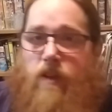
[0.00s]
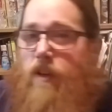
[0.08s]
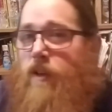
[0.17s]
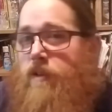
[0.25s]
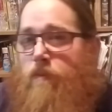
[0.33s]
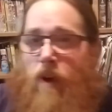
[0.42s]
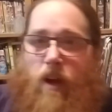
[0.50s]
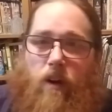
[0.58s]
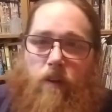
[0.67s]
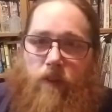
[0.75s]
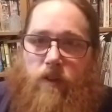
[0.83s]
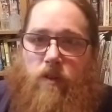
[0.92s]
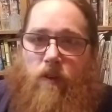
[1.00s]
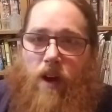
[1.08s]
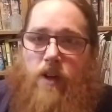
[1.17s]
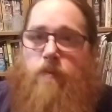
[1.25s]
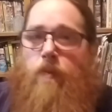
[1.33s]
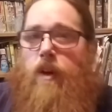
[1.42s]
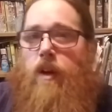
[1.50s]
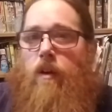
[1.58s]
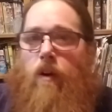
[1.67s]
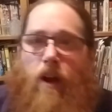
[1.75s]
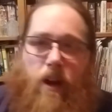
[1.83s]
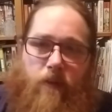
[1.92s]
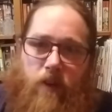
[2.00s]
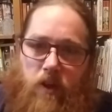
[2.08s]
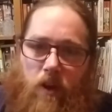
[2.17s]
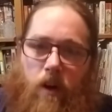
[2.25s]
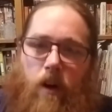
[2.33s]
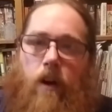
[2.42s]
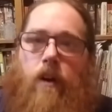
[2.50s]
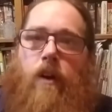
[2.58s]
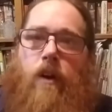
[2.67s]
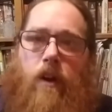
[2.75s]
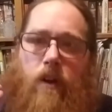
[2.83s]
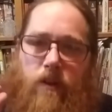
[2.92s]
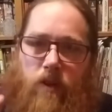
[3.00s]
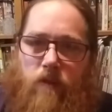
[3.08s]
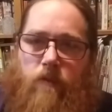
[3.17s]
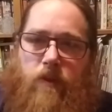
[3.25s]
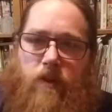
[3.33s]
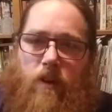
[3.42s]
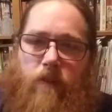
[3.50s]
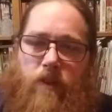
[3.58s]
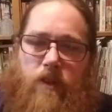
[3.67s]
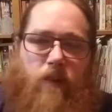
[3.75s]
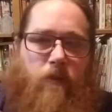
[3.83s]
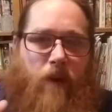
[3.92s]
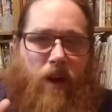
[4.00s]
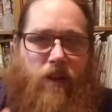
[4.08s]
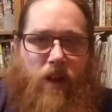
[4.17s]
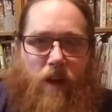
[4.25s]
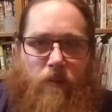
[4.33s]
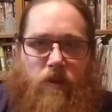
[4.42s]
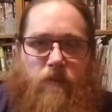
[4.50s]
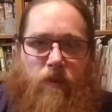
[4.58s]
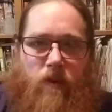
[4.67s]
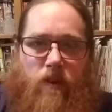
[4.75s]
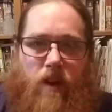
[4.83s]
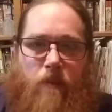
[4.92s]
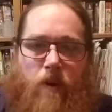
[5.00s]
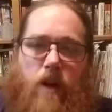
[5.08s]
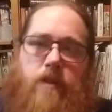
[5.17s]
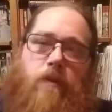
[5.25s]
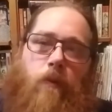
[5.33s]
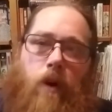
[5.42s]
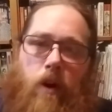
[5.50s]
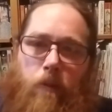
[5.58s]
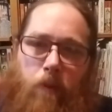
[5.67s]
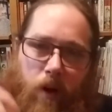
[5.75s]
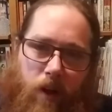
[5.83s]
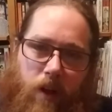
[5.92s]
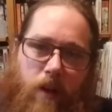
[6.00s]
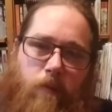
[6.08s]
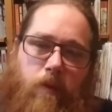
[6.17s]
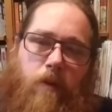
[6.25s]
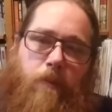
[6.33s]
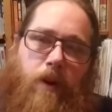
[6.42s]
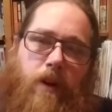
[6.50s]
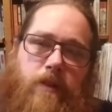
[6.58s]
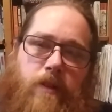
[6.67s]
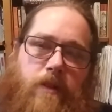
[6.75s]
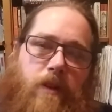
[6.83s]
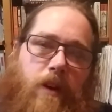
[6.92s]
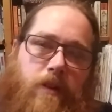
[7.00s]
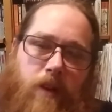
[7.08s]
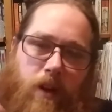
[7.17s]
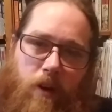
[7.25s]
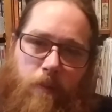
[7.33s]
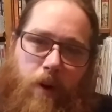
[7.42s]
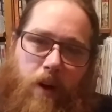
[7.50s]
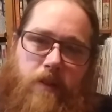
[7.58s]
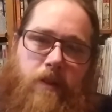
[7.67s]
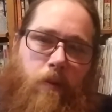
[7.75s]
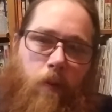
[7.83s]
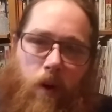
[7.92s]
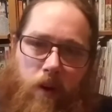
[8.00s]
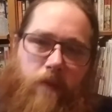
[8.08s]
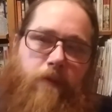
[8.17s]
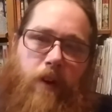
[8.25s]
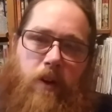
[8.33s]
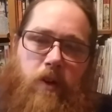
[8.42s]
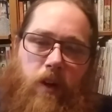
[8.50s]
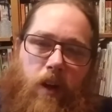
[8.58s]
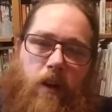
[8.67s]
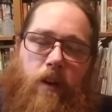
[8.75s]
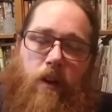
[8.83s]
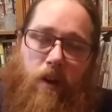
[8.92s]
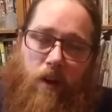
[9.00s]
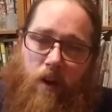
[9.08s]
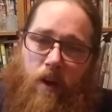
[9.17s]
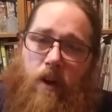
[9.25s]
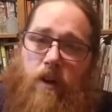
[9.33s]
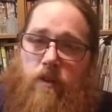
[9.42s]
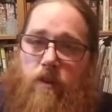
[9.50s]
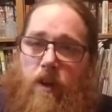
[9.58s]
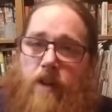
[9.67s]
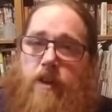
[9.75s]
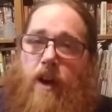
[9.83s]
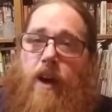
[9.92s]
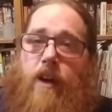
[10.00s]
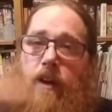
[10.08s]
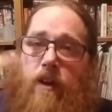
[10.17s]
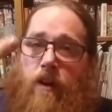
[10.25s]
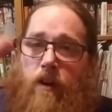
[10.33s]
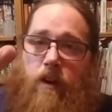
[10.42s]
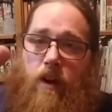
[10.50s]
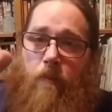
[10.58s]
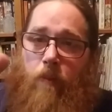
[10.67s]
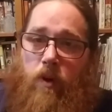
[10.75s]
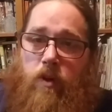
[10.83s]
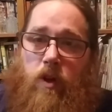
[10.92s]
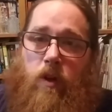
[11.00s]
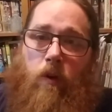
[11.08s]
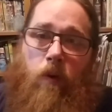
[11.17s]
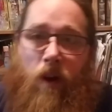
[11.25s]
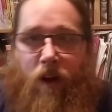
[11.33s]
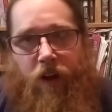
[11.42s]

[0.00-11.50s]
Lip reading: And it doesn't matter if it's scratch made or out of a jar. Just reserve yourself about a tablespoon of that pasta water, put it in with your pasta sauce and your pasta while you're finishing it. So that's hack number 2.